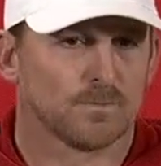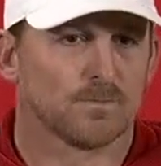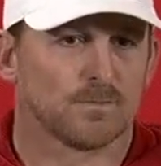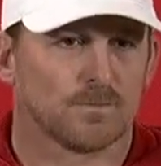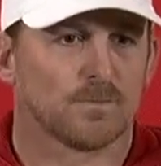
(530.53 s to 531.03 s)

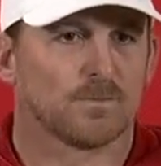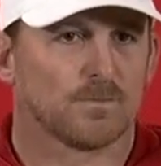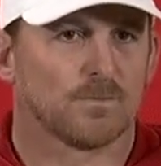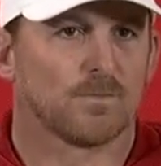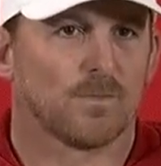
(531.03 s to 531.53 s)
command center
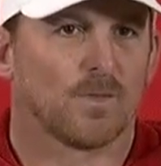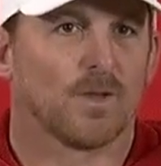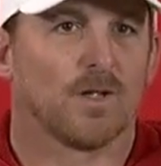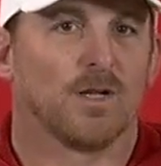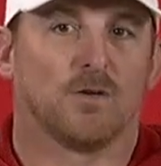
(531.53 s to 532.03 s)
on
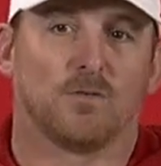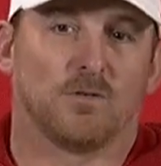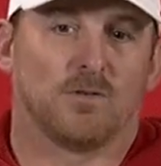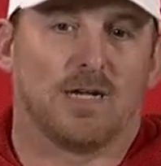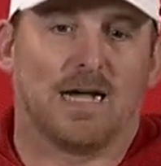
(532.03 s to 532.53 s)

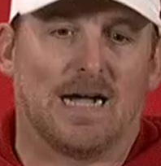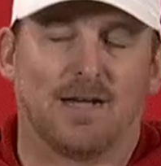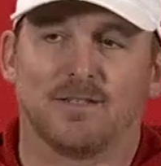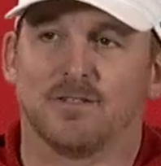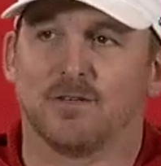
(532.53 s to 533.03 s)
Well,
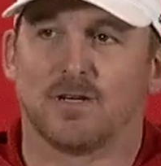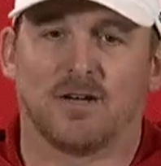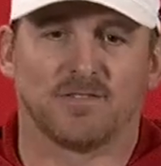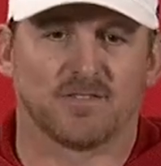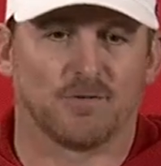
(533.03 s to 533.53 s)
I, you know,
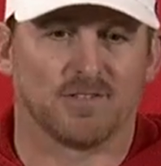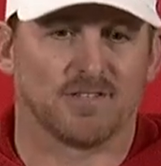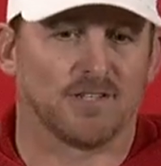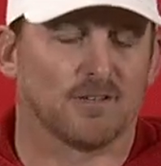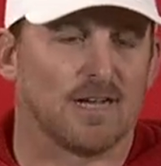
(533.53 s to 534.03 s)
obviously
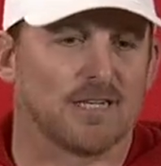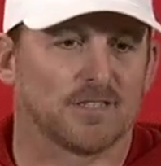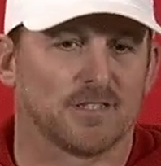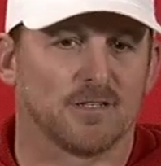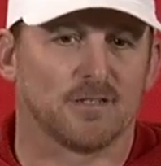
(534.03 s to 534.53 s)
wasn't here
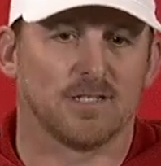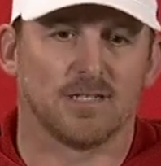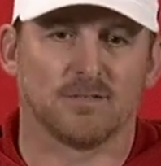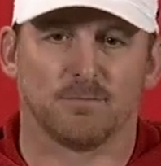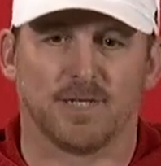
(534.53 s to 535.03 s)
last year,
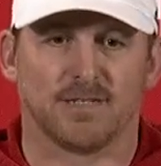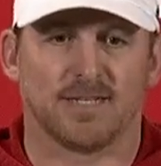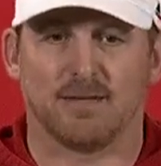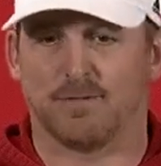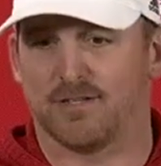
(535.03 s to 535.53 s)
and Ben
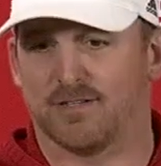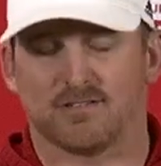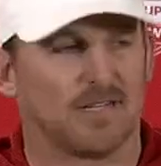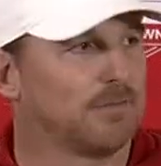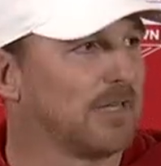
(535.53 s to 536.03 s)
came in the
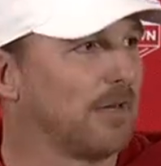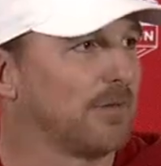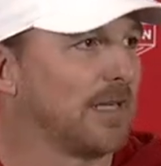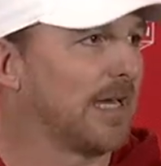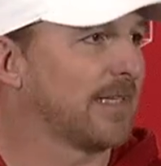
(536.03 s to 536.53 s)
same time
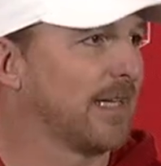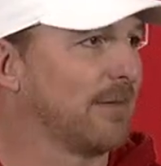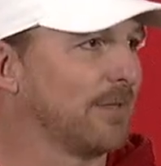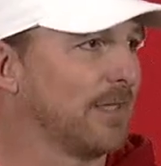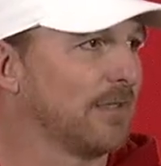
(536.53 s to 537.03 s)
that I
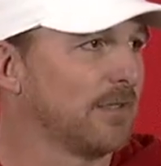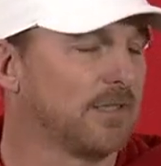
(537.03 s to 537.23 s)
came in,